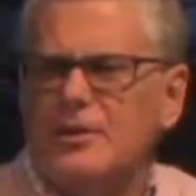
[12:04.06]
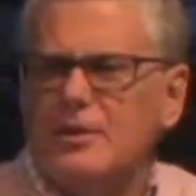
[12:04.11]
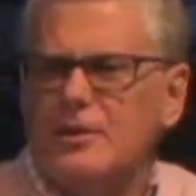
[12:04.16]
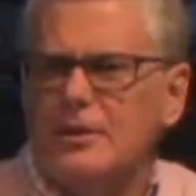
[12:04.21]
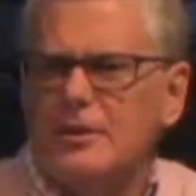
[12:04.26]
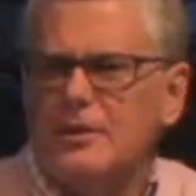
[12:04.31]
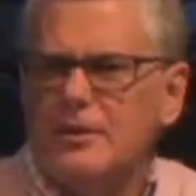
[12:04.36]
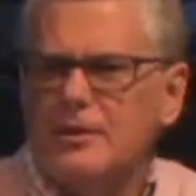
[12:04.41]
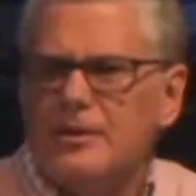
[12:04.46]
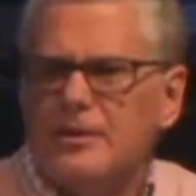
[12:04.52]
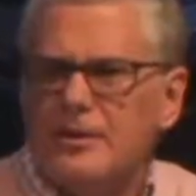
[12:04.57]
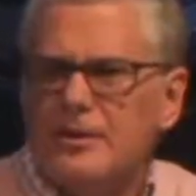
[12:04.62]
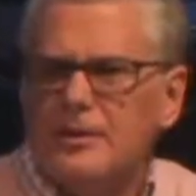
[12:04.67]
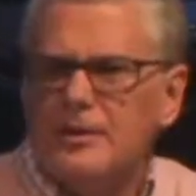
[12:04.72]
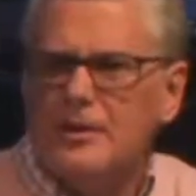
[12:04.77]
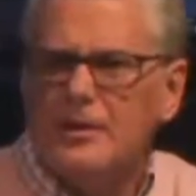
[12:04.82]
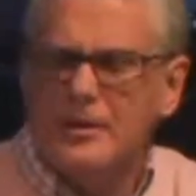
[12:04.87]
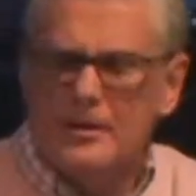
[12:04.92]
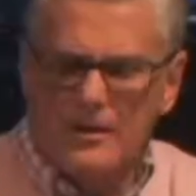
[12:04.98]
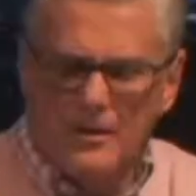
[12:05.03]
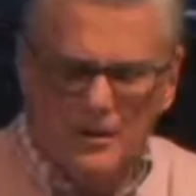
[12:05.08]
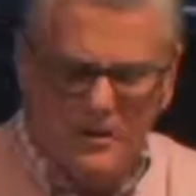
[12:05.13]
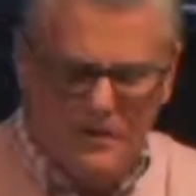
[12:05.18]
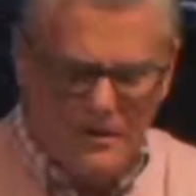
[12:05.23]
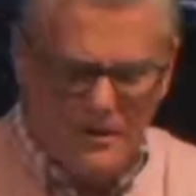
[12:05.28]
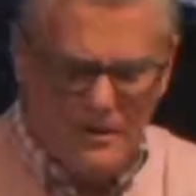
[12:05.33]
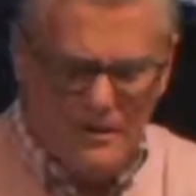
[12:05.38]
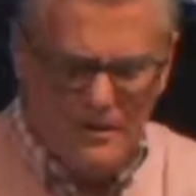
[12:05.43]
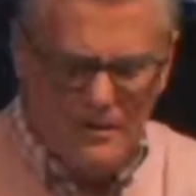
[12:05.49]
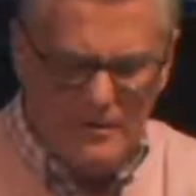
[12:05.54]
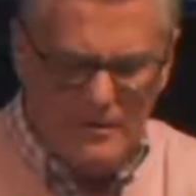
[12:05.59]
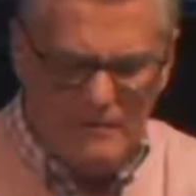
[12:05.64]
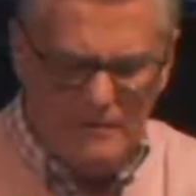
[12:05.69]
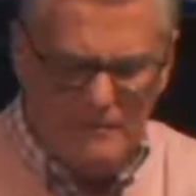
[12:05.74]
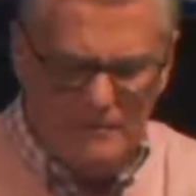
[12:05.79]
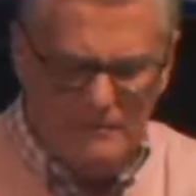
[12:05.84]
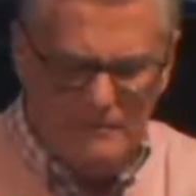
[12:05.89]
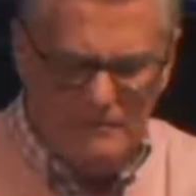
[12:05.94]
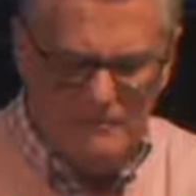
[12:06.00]

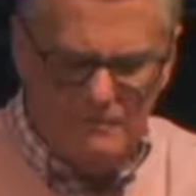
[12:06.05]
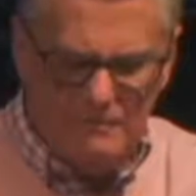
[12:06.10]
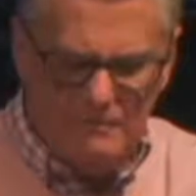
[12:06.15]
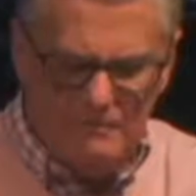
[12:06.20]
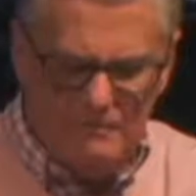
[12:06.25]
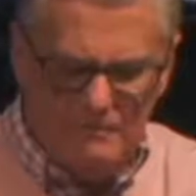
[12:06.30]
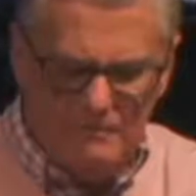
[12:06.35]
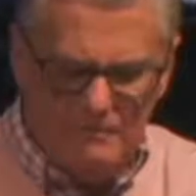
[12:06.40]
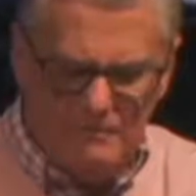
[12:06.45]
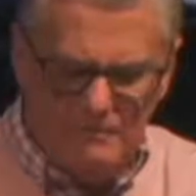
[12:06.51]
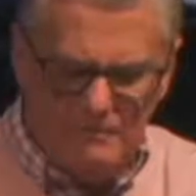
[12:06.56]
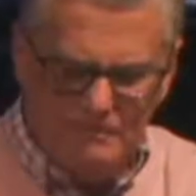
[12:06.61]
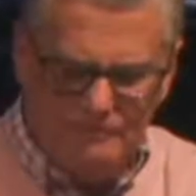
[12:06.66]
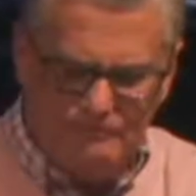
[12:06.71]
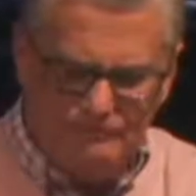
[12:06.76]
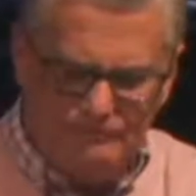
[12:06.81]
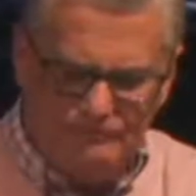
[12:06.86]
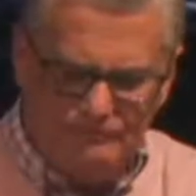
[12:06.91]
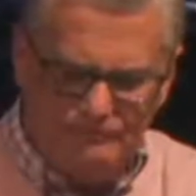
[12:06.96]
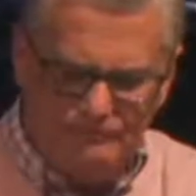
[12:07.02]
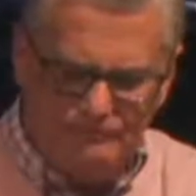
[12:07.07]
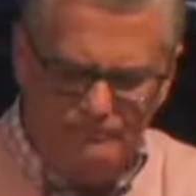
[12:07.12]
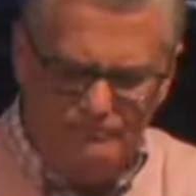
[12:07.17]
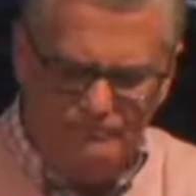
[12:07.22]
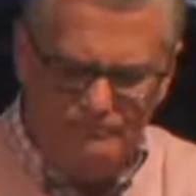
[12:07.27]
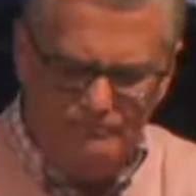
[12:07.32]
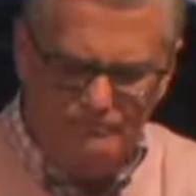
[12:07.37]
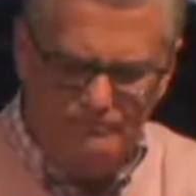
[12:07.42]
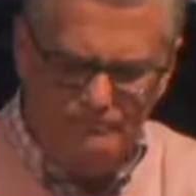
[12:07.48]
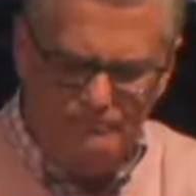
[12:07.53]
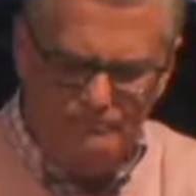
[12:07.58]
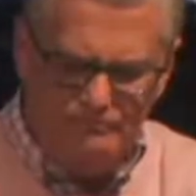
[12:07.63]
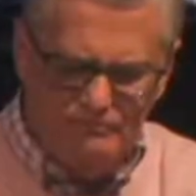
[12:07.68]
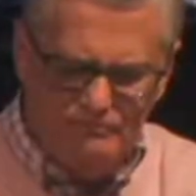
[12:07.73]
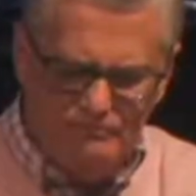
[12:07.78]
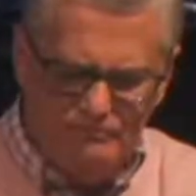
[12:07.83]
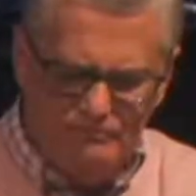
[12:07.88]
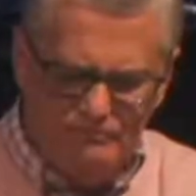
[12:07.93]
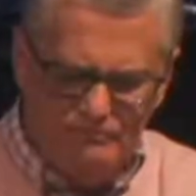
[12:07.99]

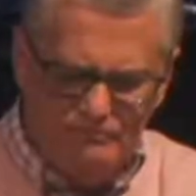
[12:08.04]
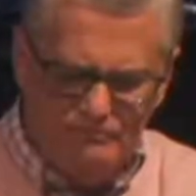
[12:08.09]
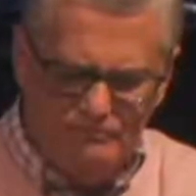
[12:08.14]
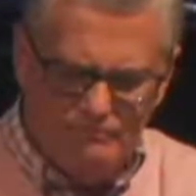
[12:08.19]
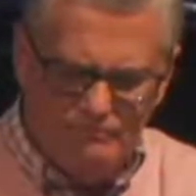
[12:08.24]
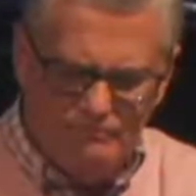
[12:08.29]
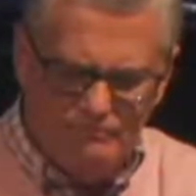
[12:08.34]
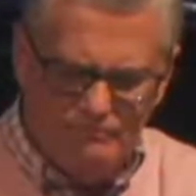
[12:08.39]
Nobody speaks.